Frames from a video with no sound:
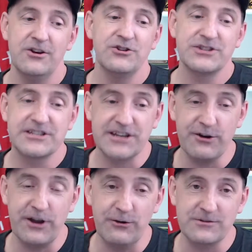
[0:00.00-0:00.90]

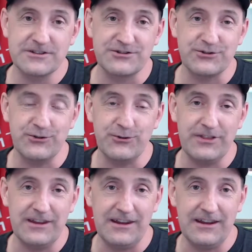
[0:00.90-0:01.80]
shout outs to
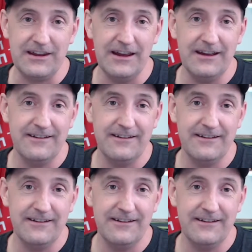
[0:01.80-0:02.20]
the